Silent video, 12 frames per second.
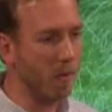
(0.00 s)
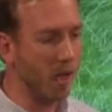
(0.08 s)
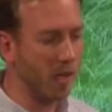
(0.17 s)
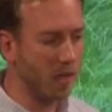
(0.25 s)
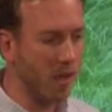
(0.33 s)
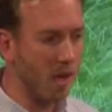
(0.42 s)

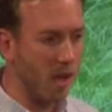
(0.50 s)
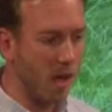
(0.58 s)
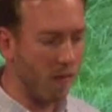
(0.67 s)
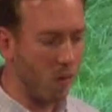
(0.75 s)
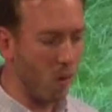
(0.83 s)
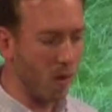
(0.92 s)
Because,
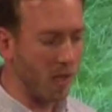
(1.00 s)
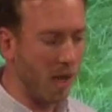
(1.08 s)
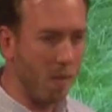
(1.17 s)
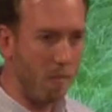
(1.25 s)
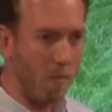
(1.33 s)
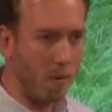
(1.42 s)
of course,
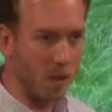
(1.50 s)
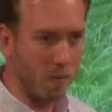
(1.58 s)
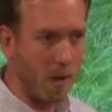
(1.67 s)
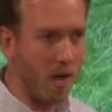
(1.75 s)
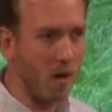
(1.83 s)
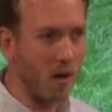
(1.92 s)
getting people to
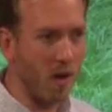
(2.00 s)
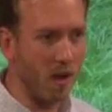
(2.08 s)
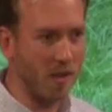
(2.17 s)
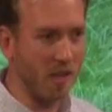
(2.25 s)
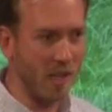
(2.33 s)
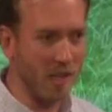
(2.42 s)
pin your
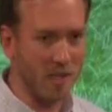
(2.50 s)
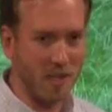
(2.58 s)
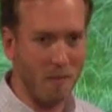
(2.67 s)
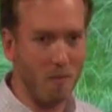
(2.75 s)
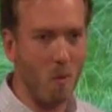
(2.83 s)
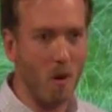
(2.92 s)
content is
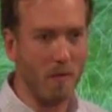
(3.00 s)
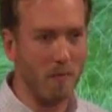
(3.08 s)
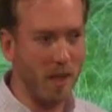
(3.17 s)
step one.